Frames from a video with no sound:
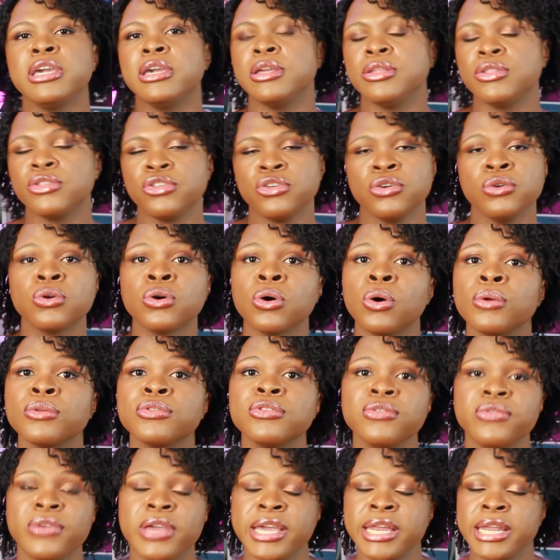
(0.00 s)
into
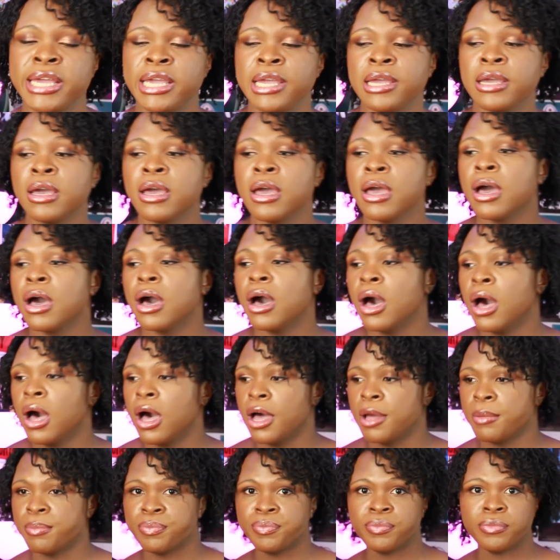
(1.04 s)
cultivating,
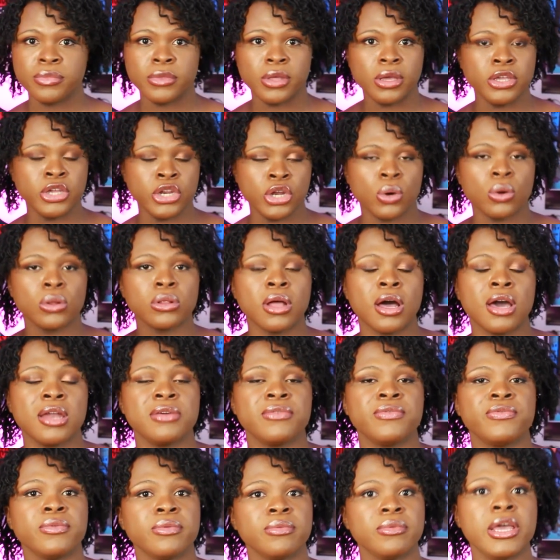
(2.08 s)
a lot
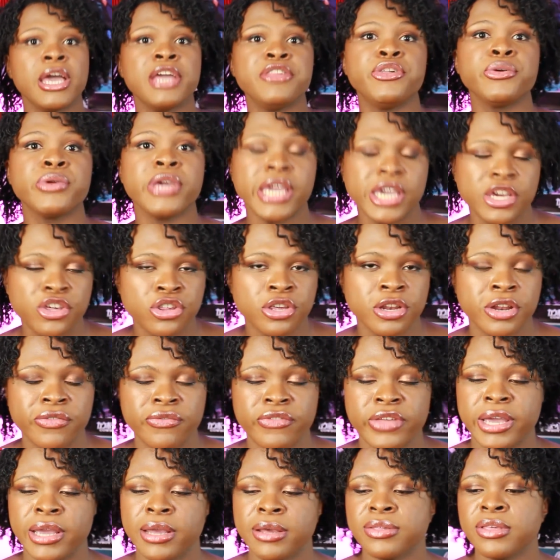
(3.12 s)
of education and
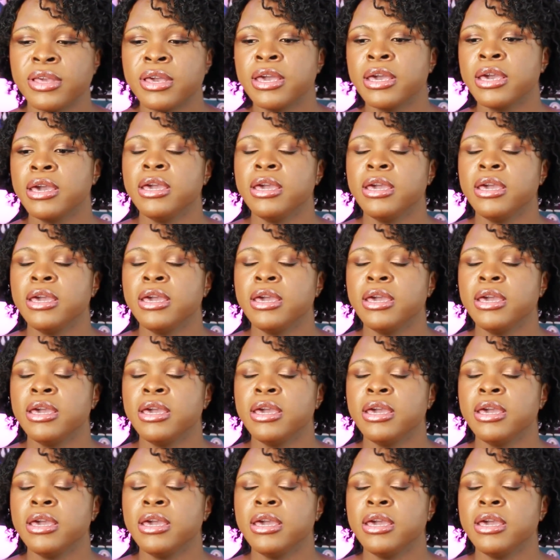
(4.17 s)
things